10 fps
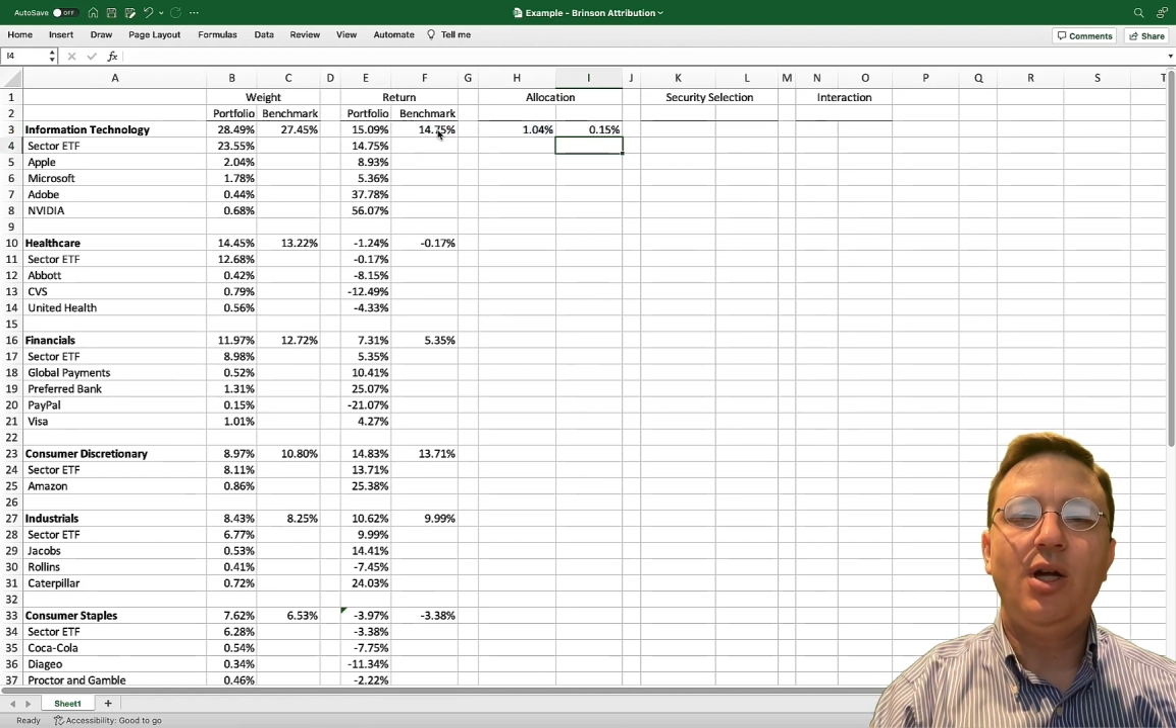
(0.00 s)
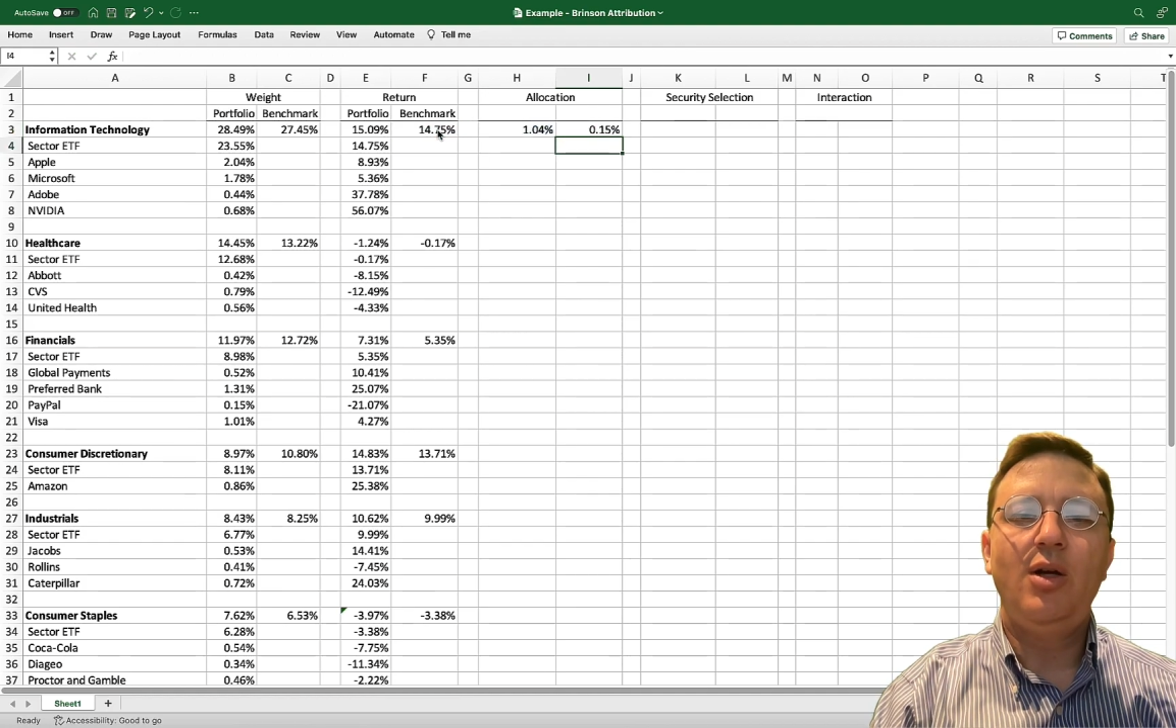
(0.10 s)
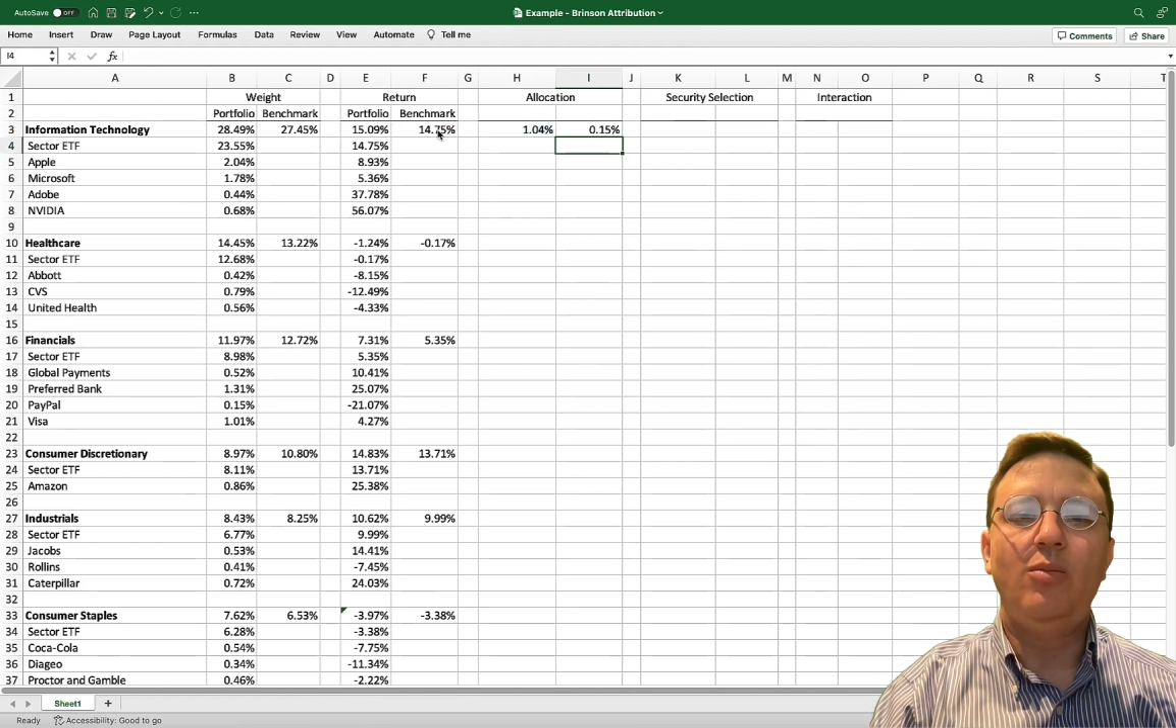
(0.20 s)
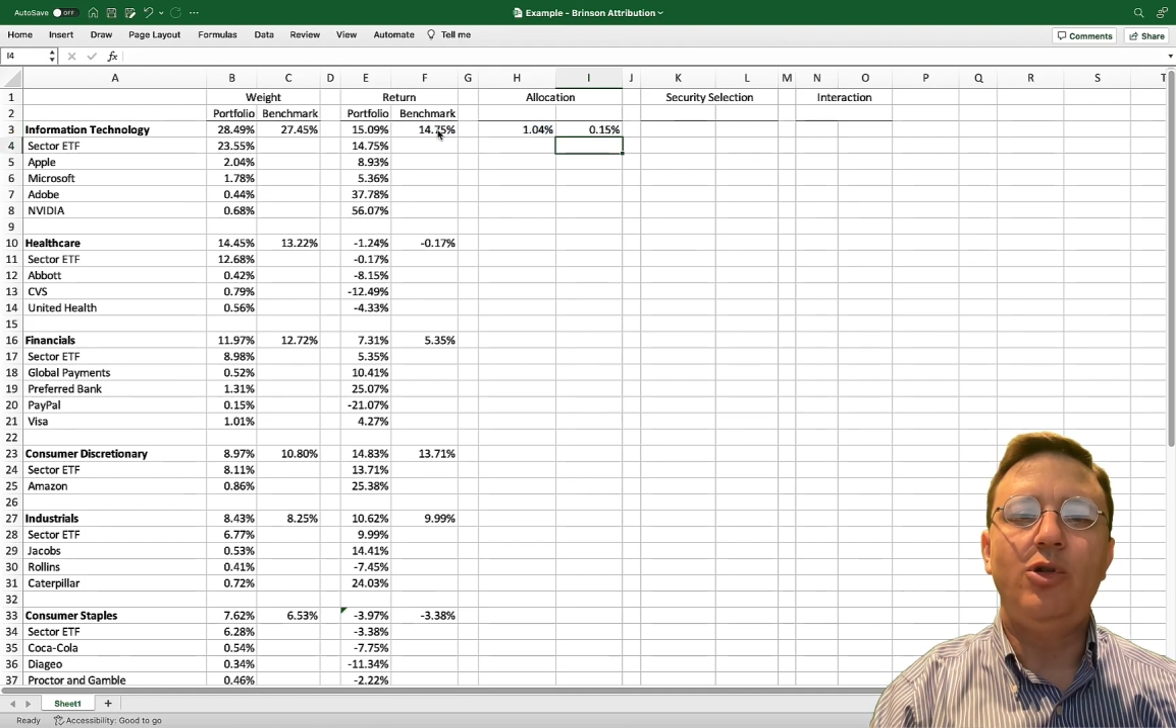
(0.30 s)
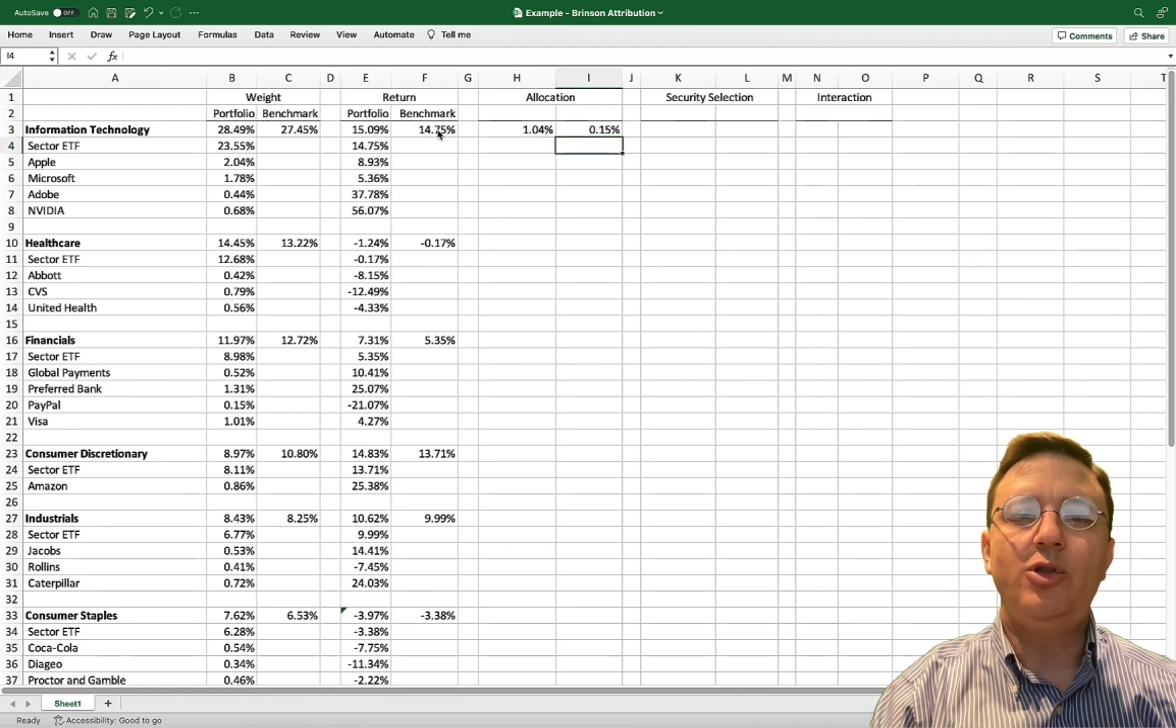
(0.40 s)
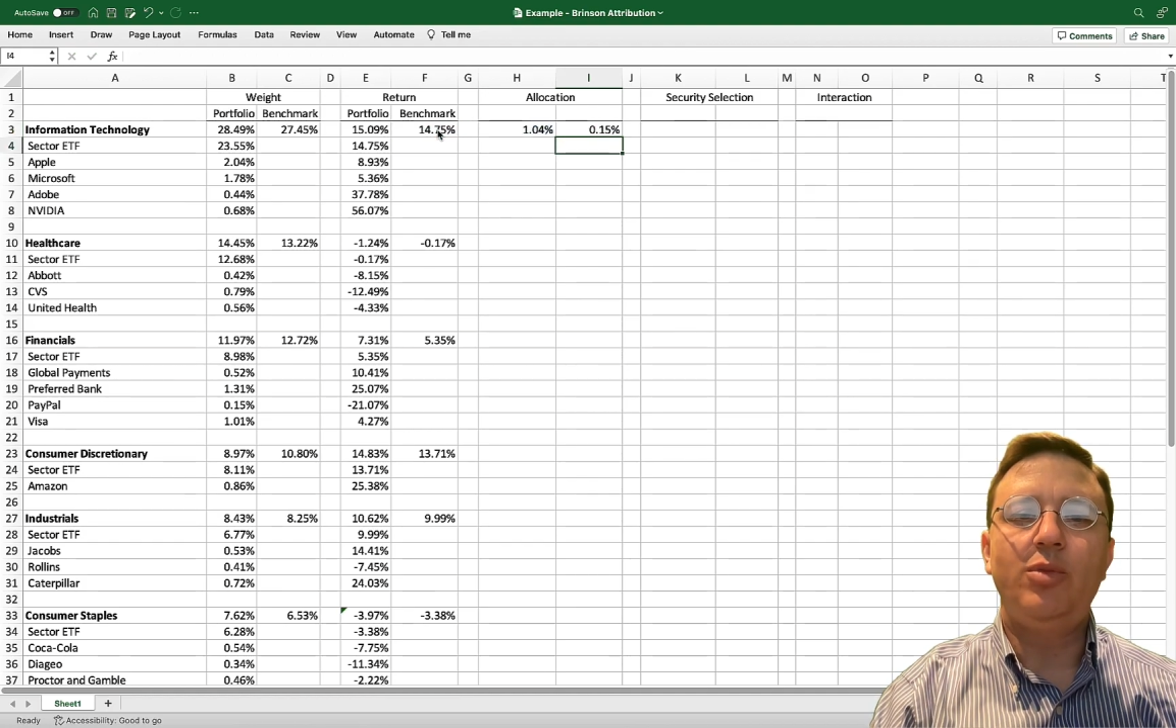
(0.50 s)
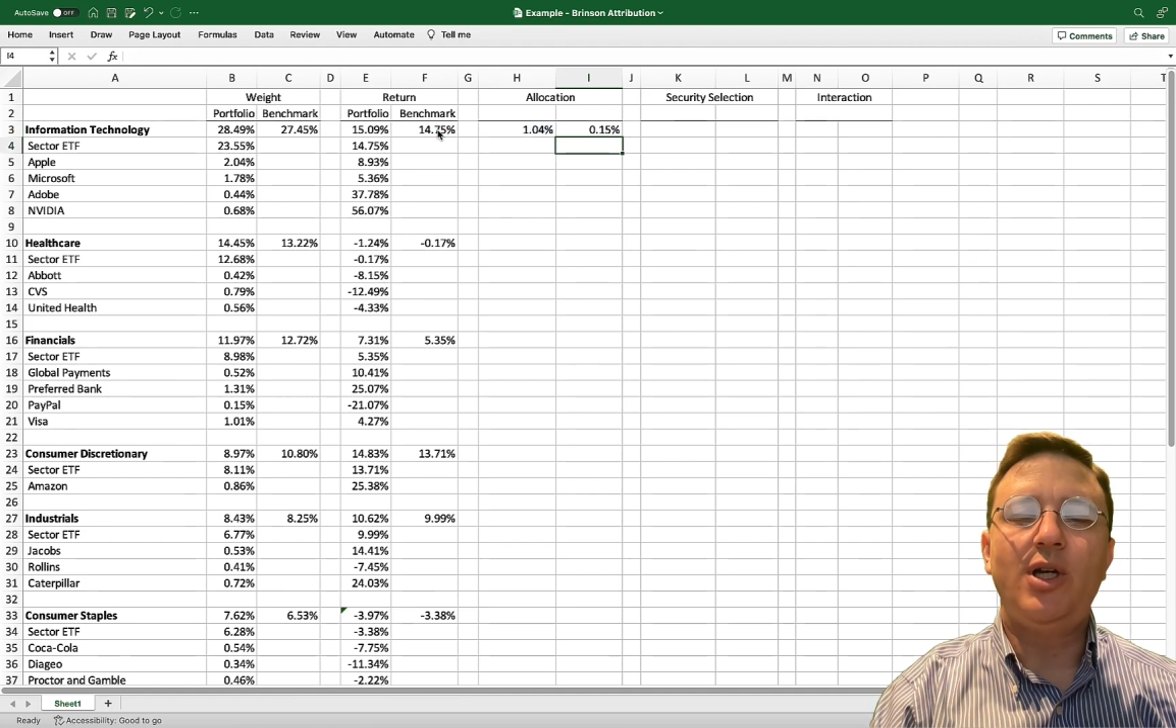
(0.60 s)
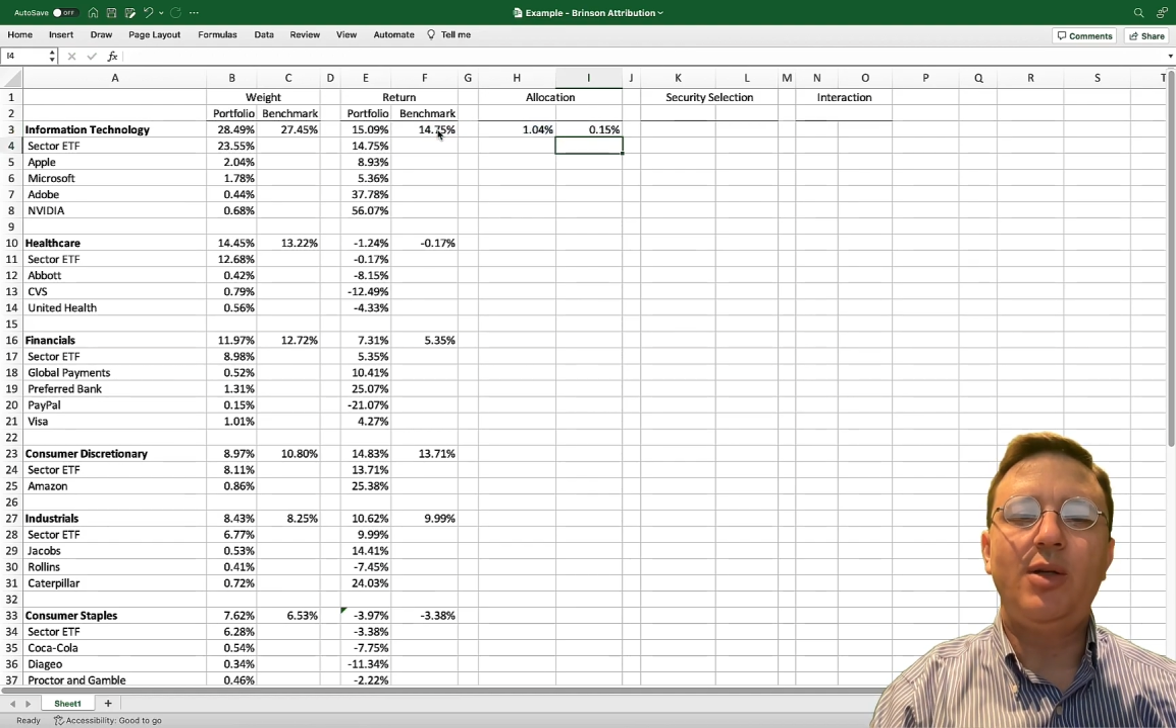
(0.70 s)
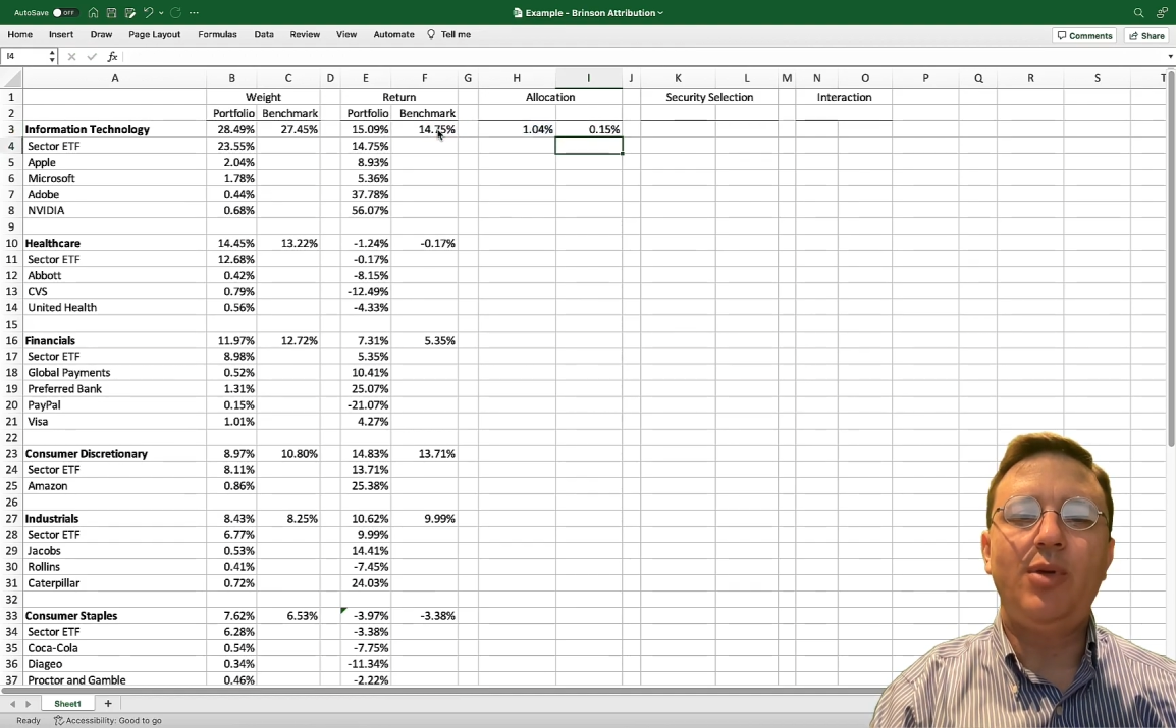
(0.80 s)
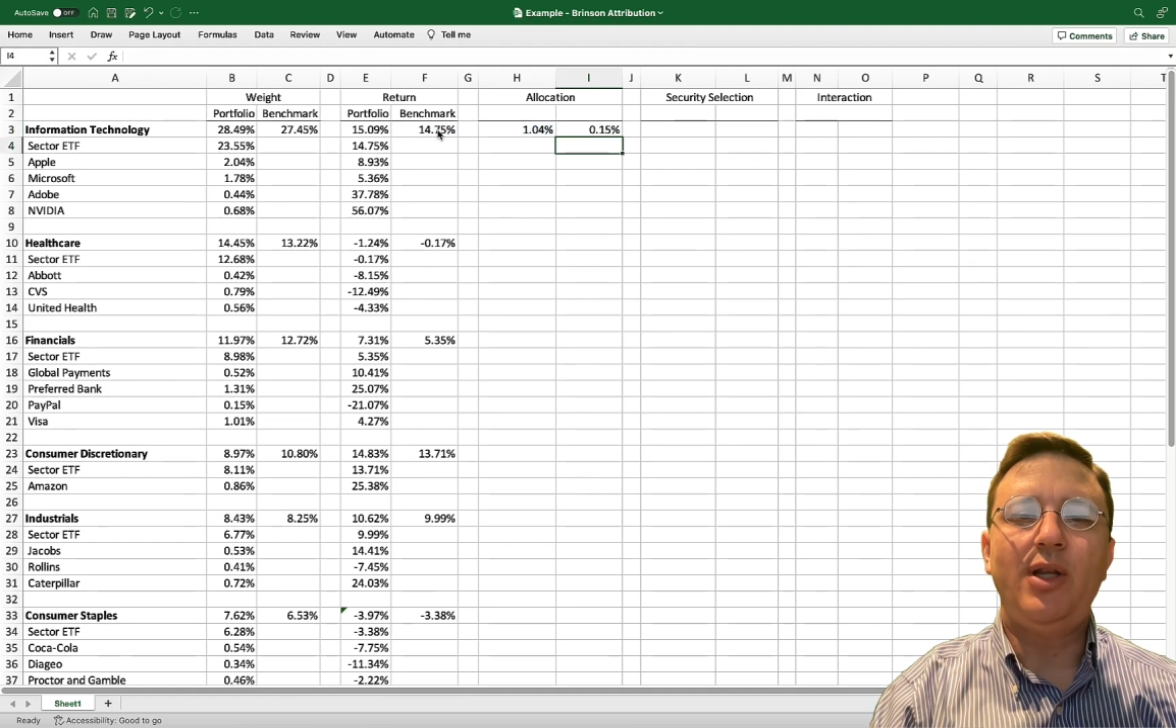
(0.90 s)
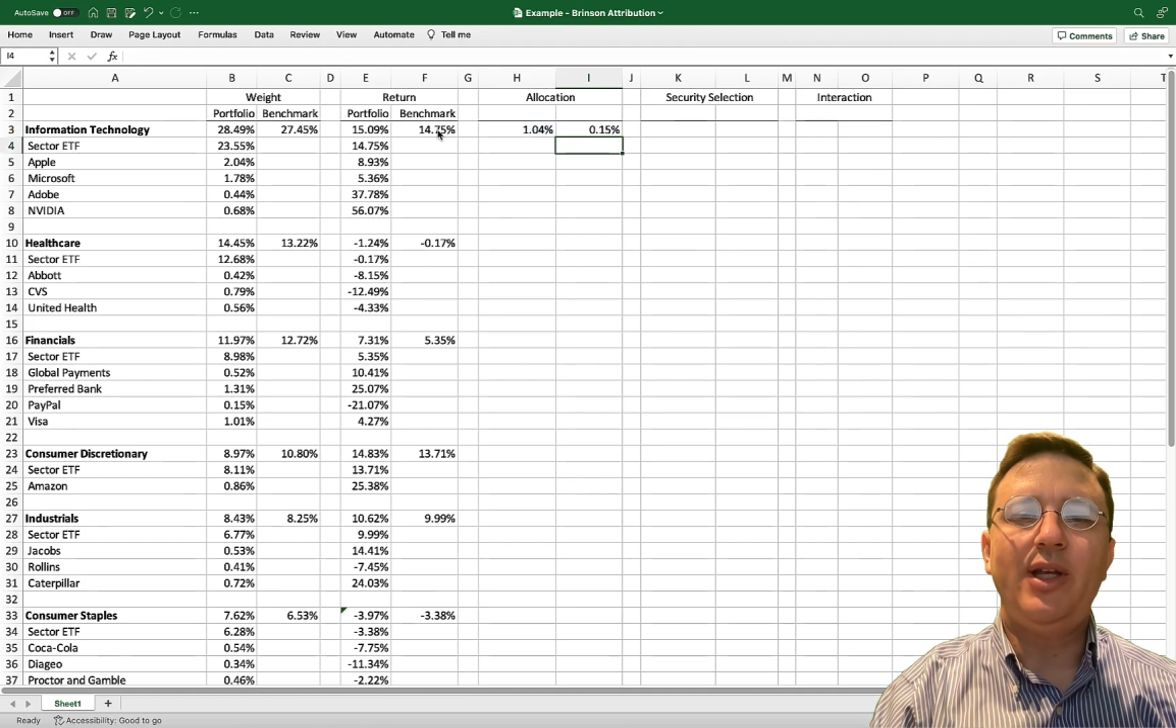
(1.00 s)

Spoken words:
multiplied by the